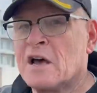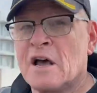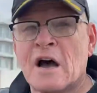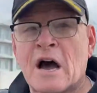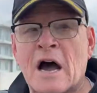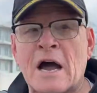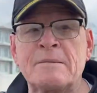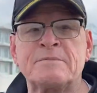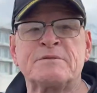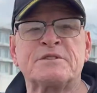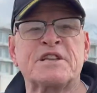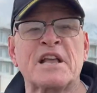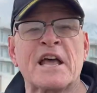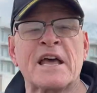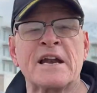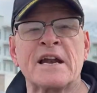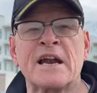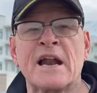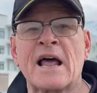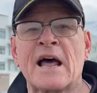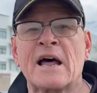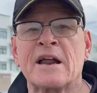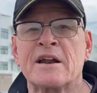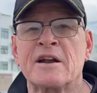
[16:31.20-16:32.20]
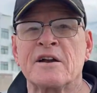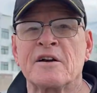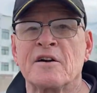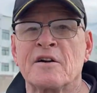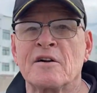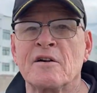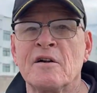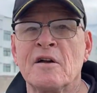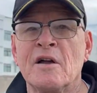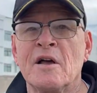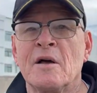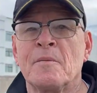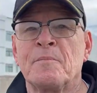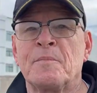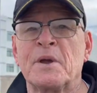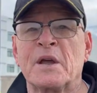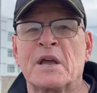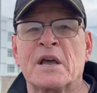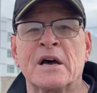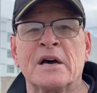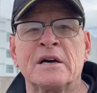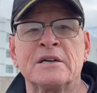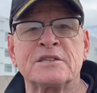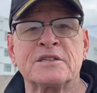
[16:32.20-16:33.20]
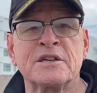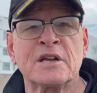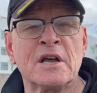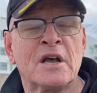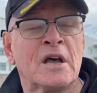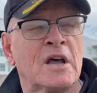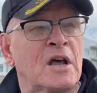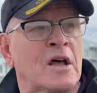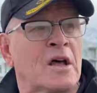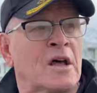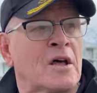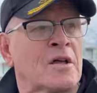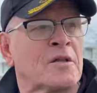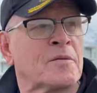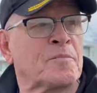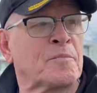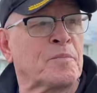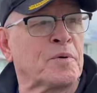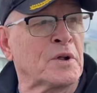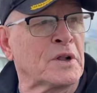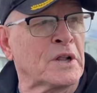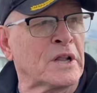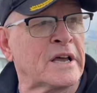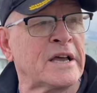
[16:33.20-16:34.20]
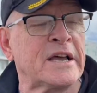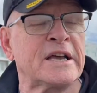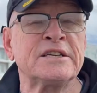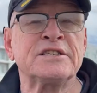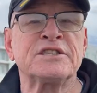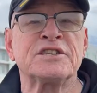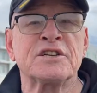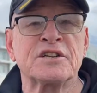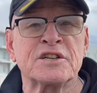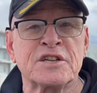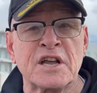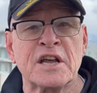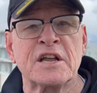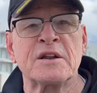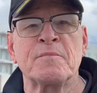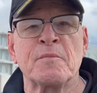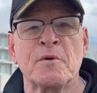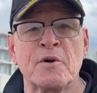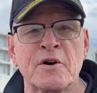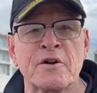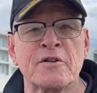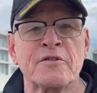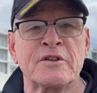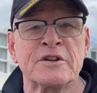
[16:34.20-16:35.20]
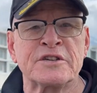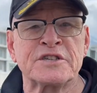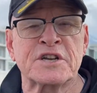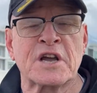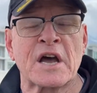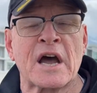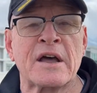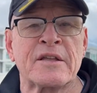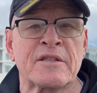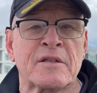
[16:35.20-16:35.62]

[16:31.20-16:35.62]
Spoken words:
I'm standing out here because police did murder this guy.